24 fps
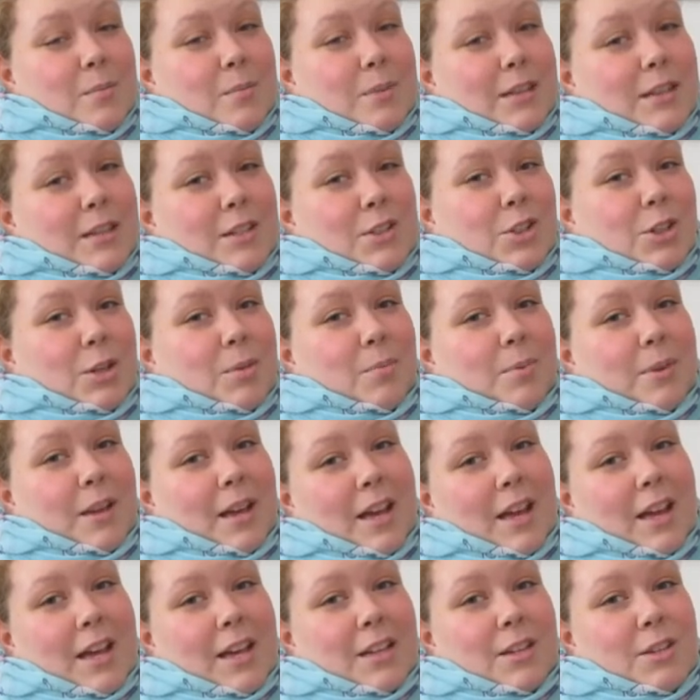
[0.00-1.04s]
but in
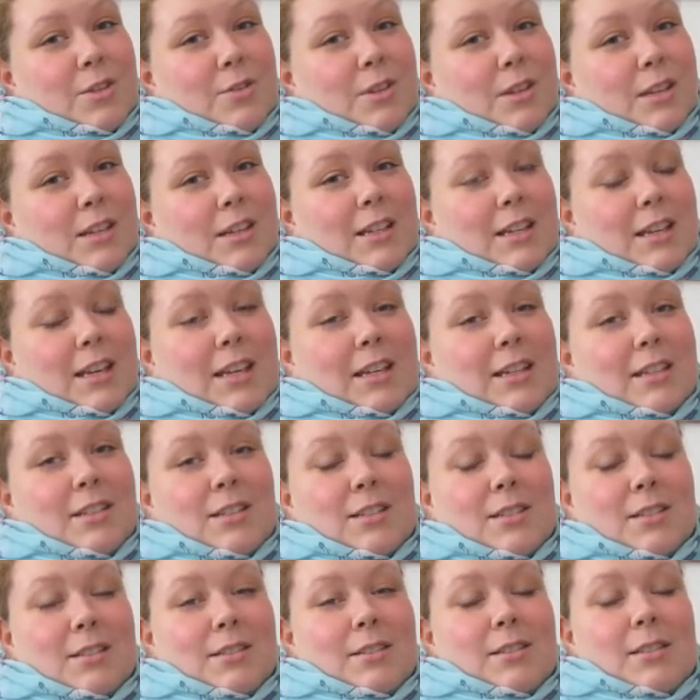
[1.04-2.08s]
Japan you can
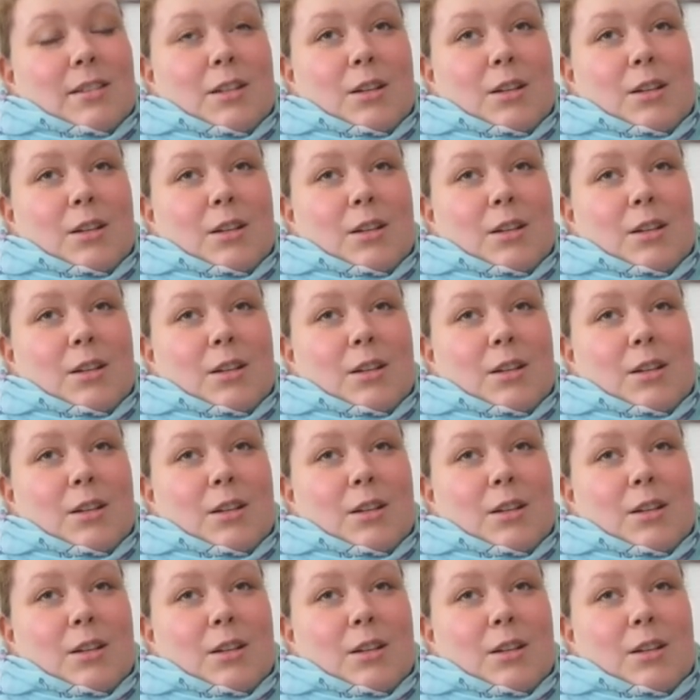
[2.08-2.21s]
get